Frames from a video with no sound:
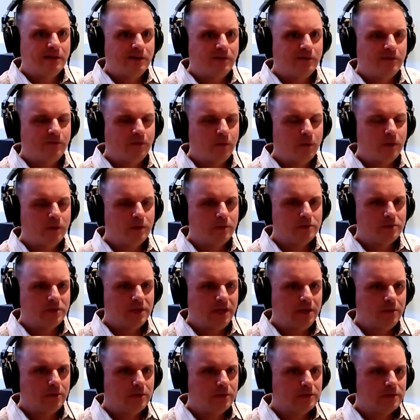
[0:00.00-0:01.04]
for those
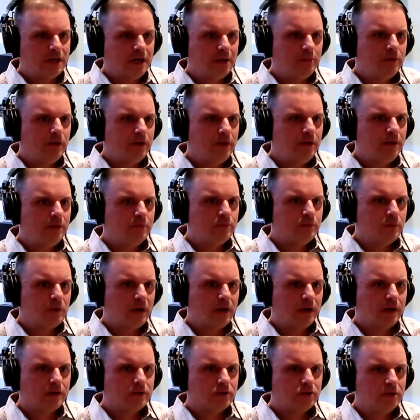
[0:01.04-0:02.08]
keywords how many
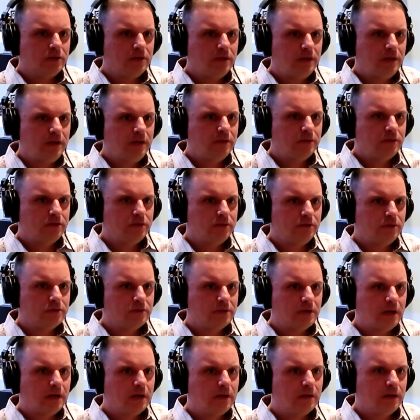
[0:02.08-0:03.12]
products you need to
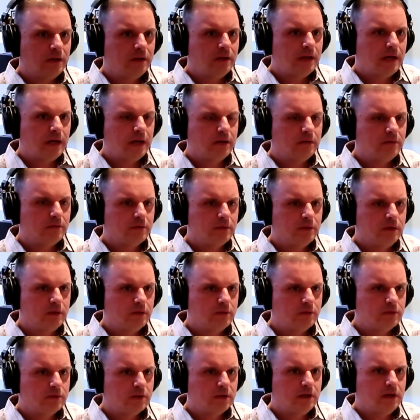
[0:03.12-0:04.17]
sell in that
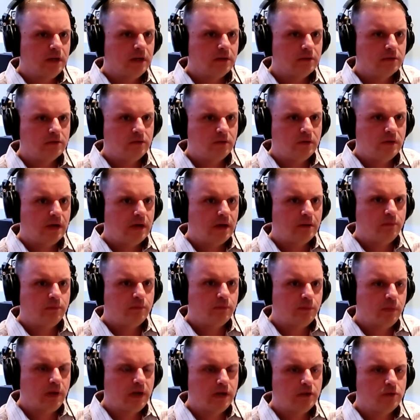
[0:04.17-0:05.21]
to get to
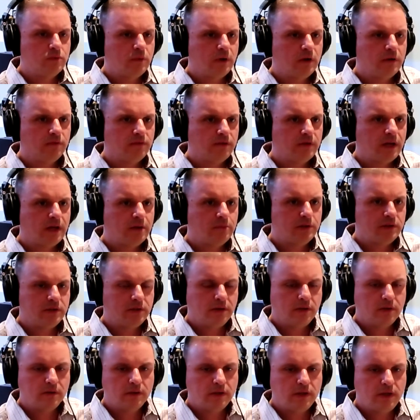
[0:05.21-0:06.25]
that page one for that
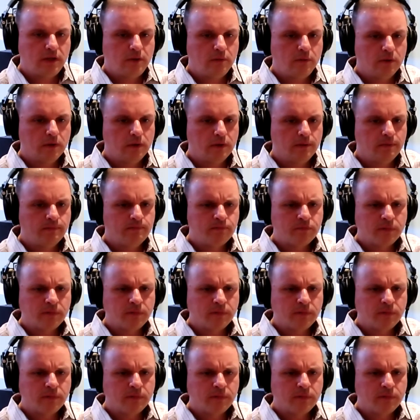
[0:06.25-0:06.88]
particular keyword.